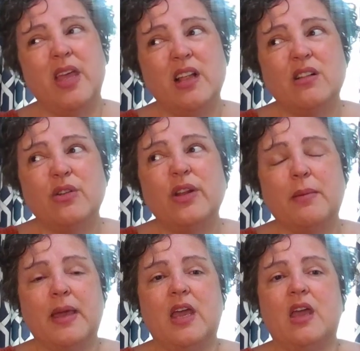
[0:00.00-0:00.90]

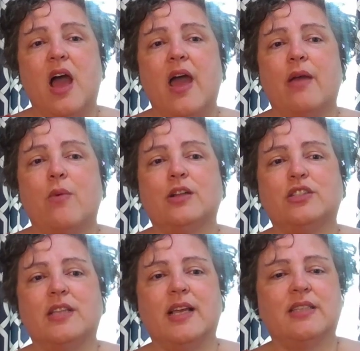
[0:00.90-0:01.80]
including me, I
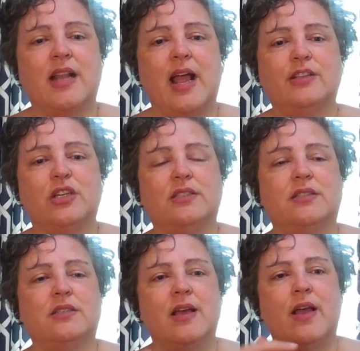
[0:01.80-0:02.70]
watch things and I
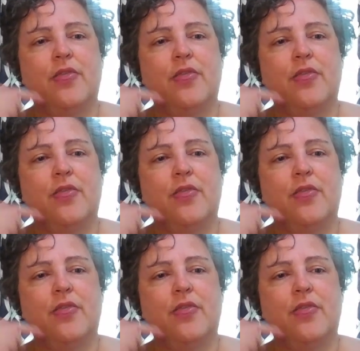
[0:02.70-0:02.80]
just